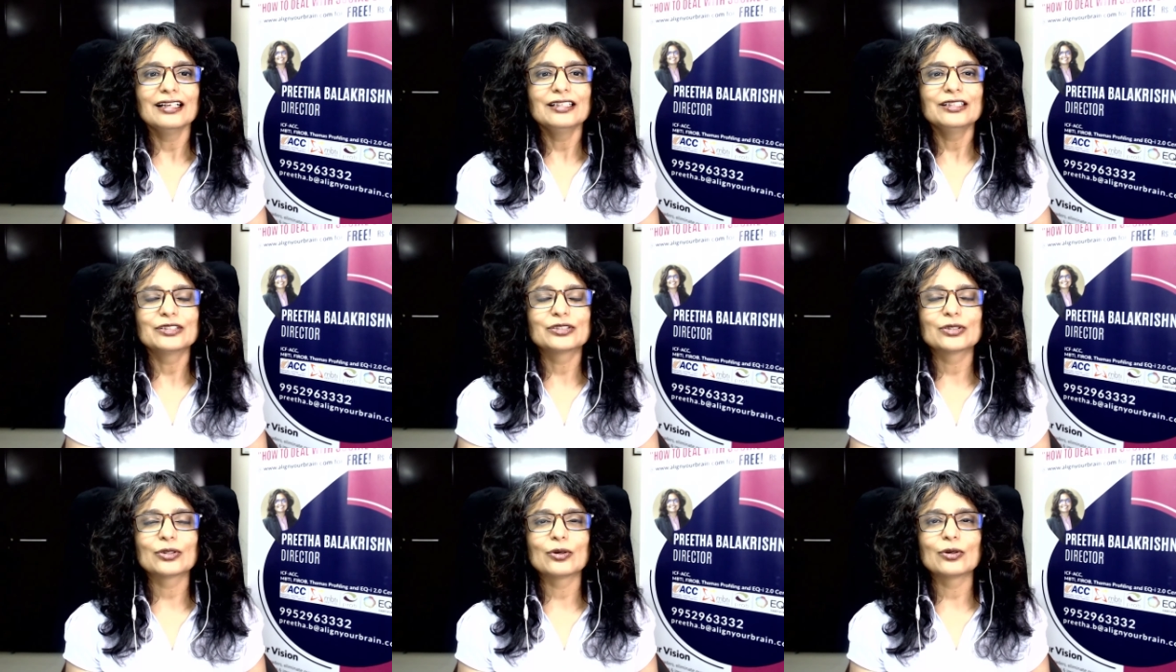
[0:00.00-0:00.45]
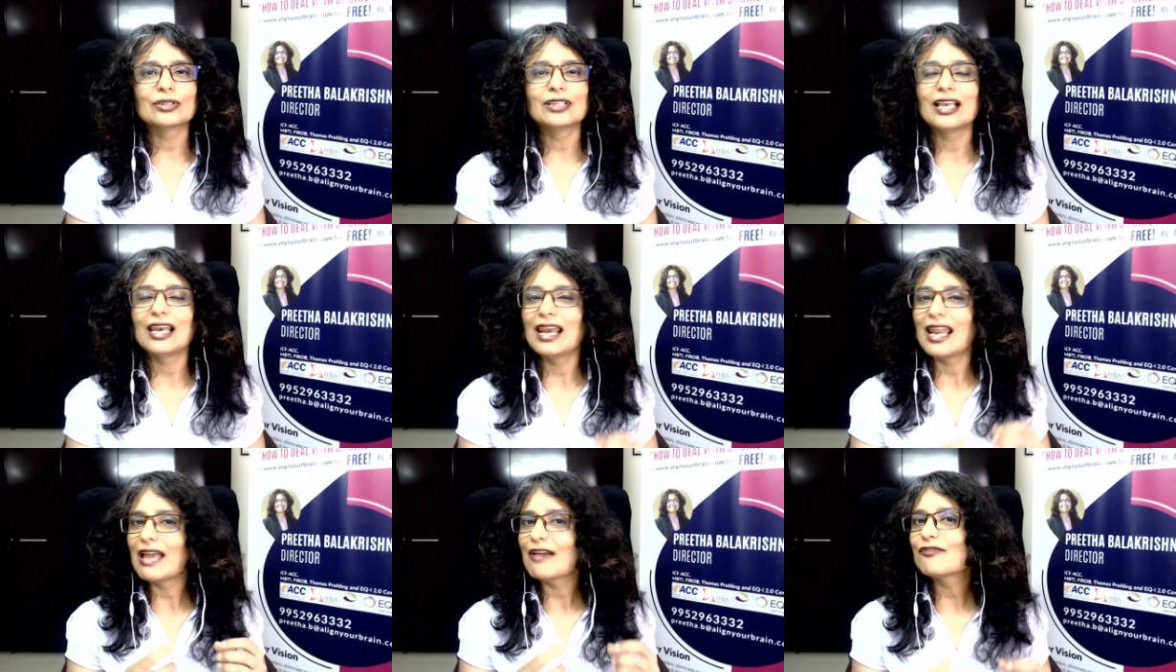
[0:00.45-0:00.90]
So the
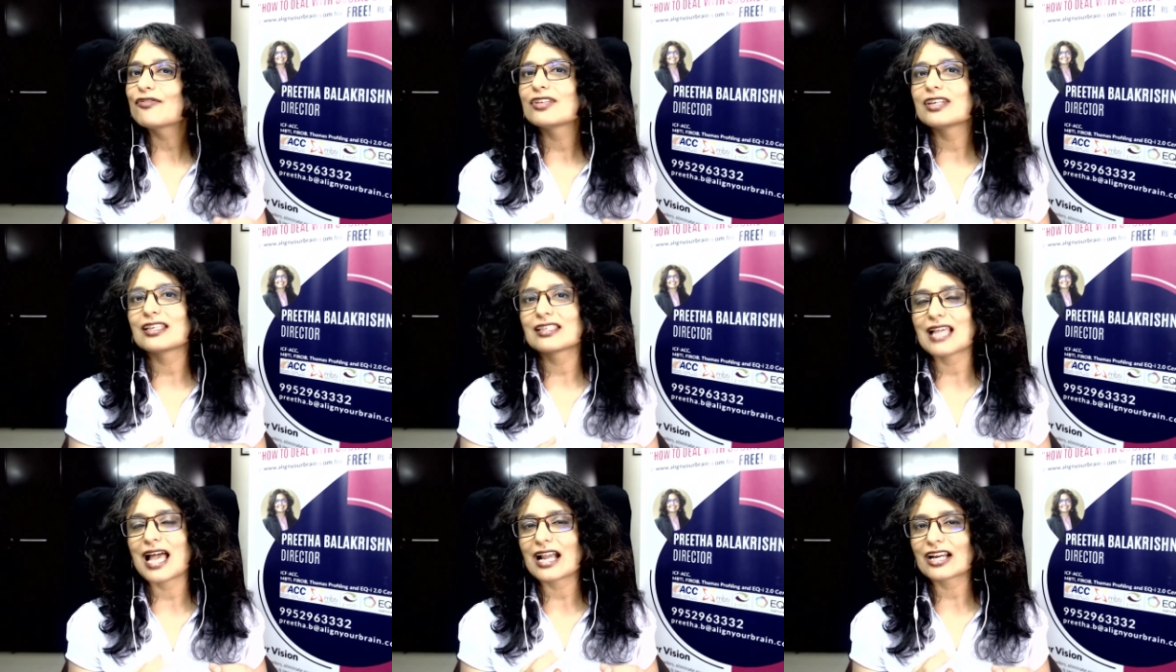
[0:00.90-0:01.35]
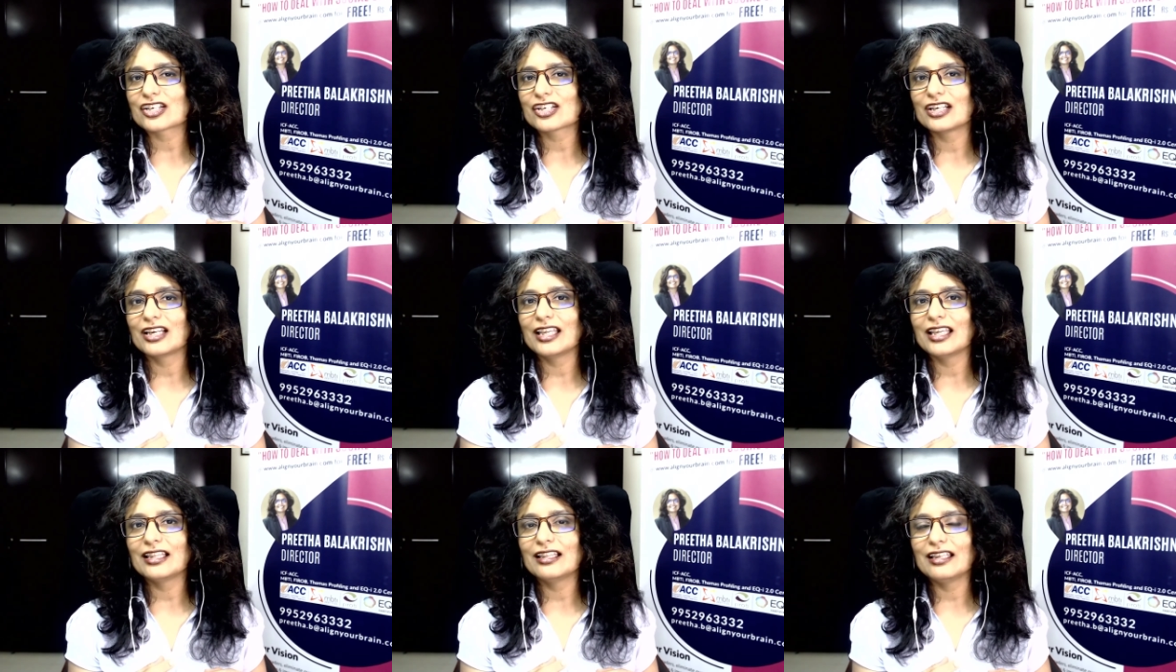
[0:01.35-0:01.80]
left is
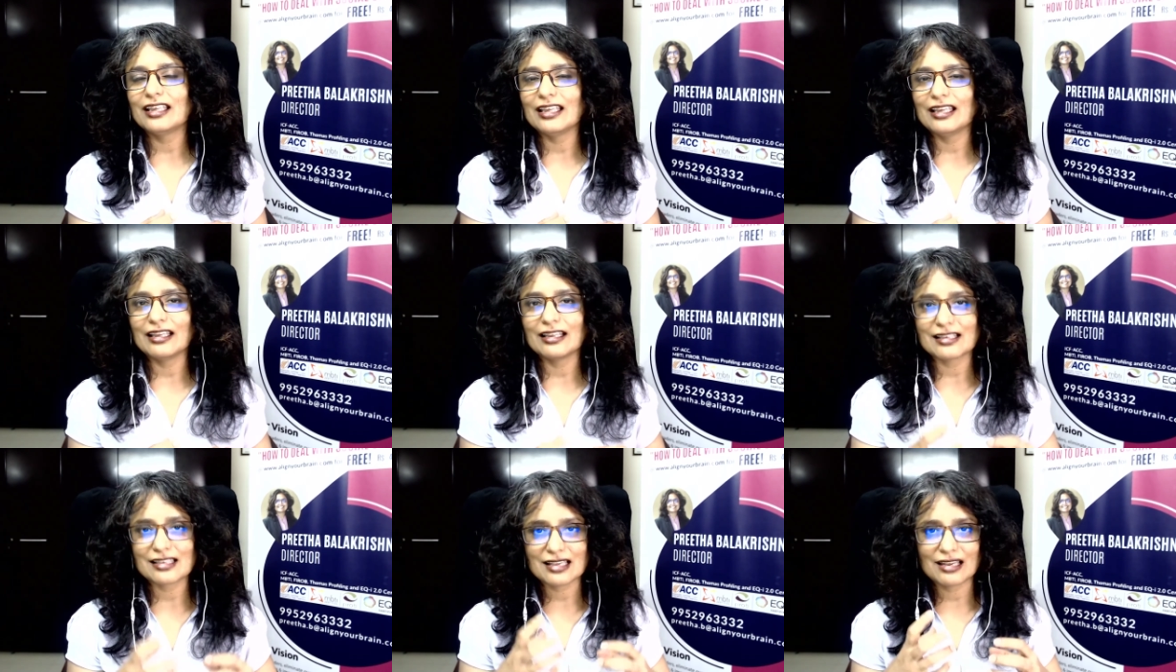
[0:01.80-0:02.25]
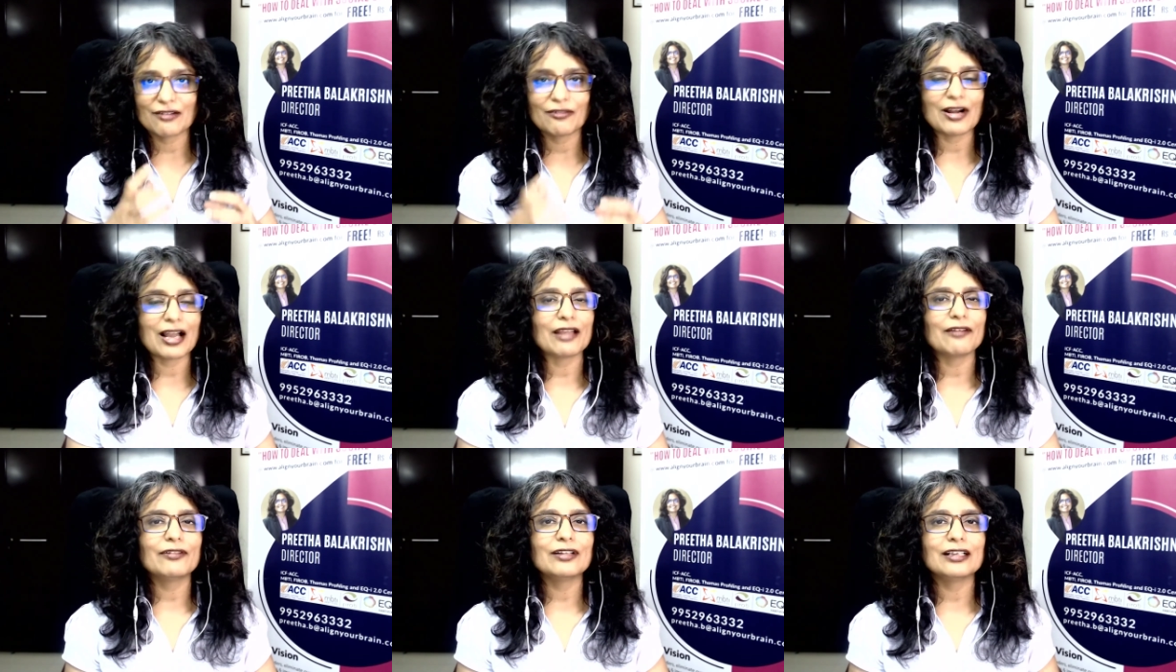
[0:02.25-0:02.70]
actually the
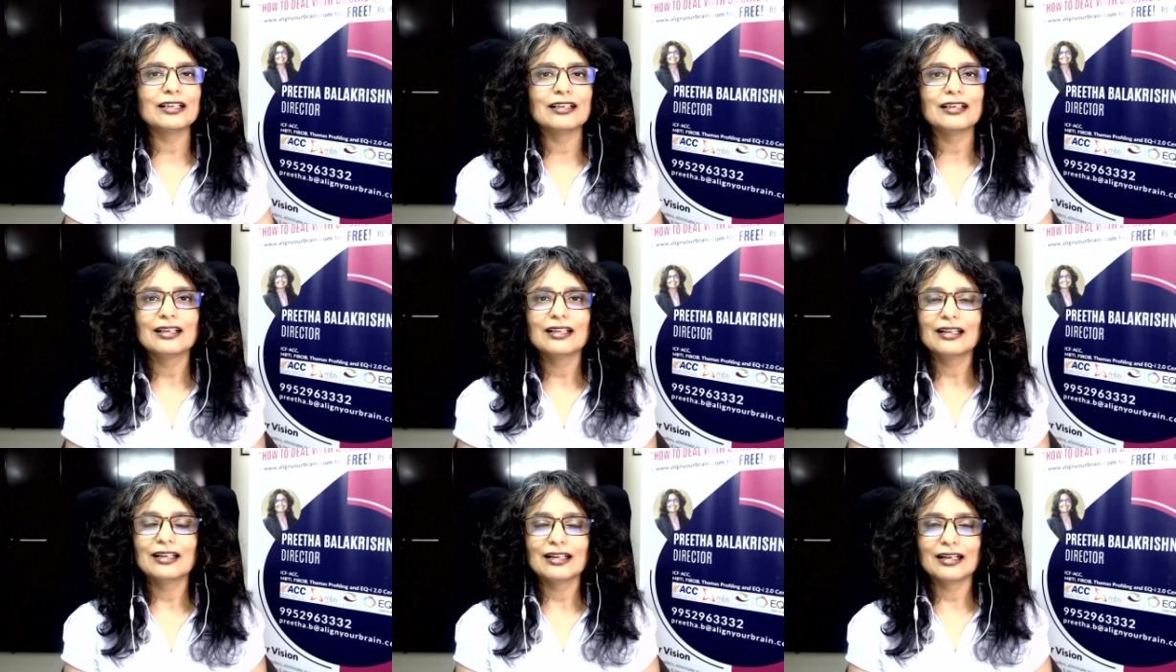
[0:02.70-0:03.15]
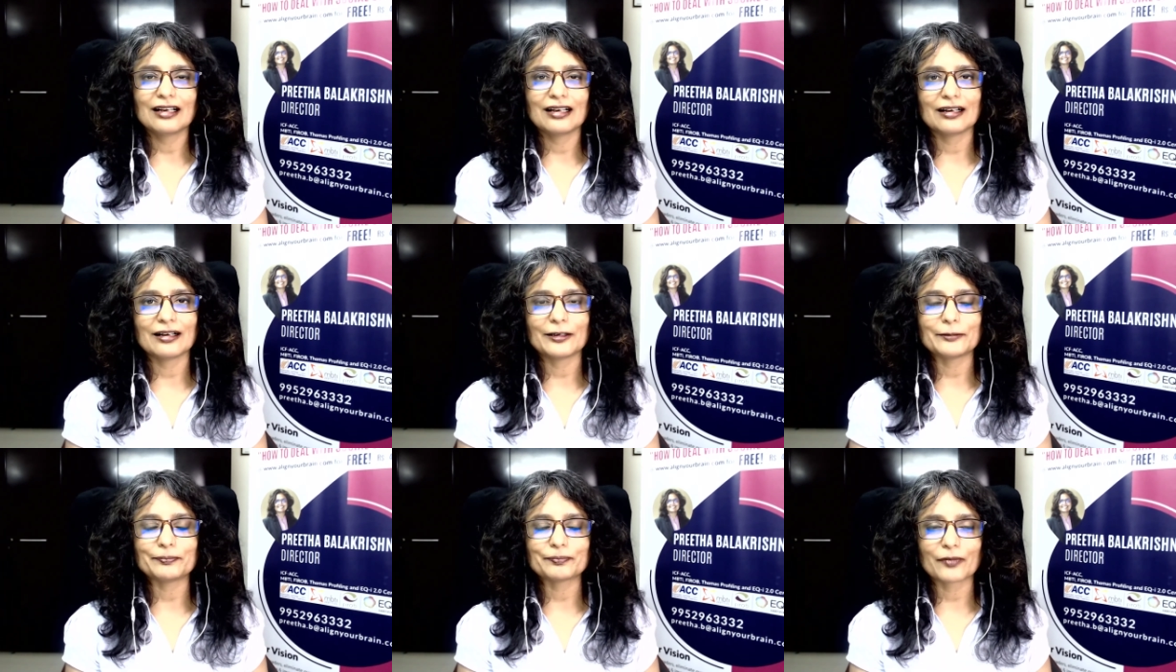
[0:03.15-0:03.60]
survival
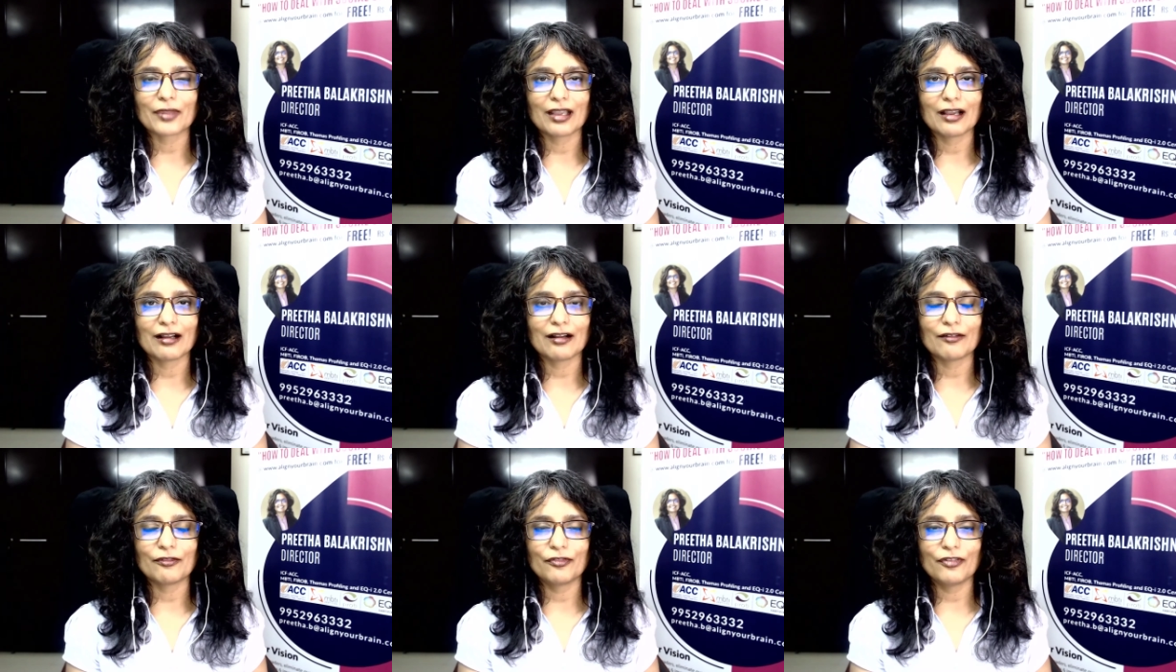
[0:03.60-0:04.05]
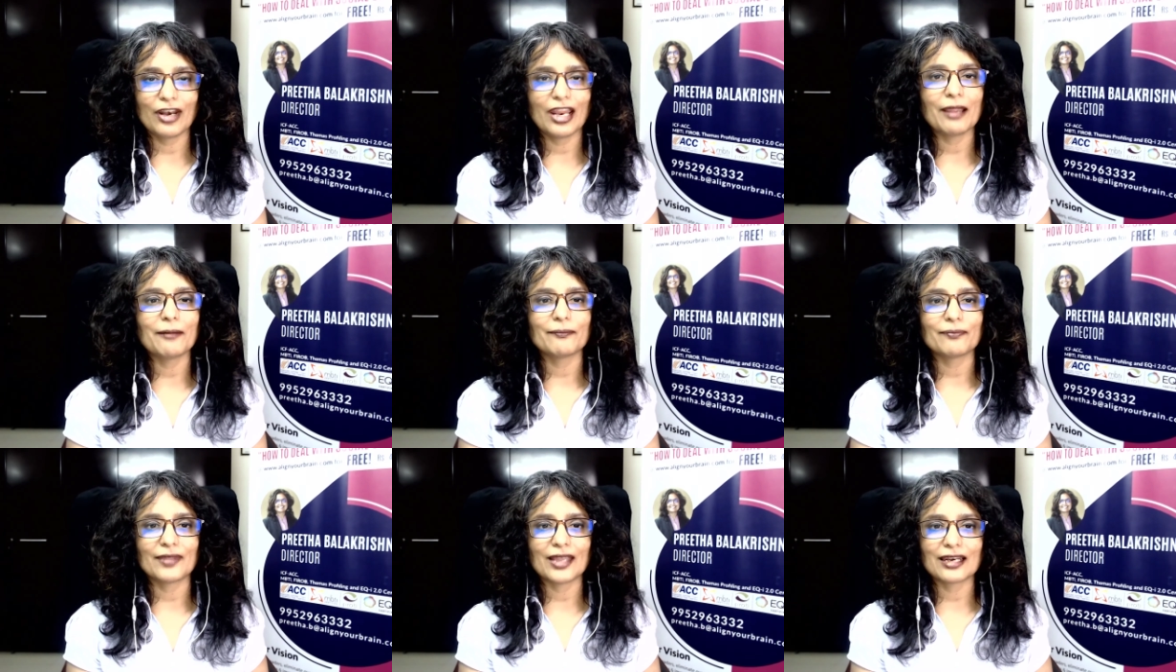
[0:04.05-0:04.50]

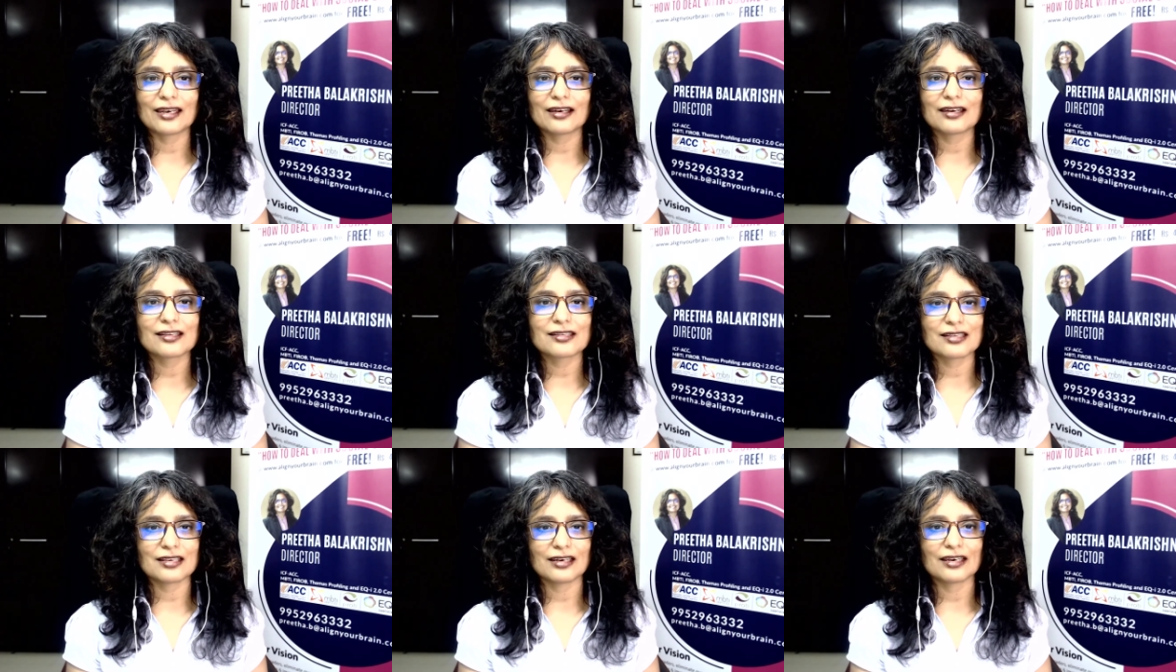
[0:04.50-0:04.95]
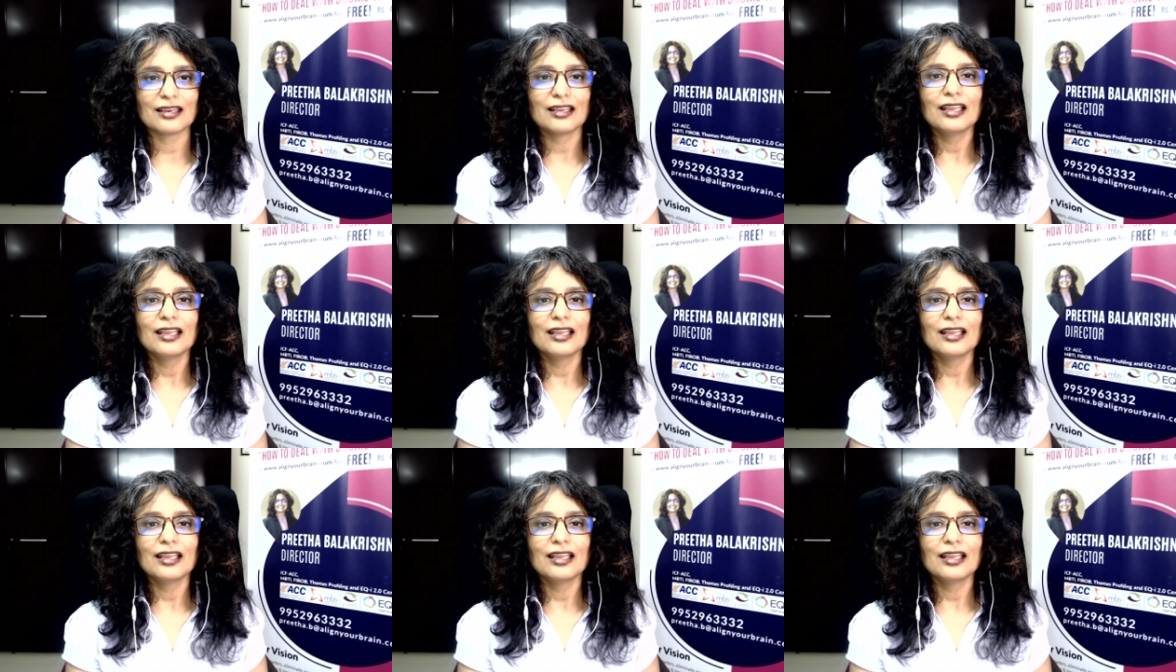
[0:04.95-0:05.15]
frame that it is in.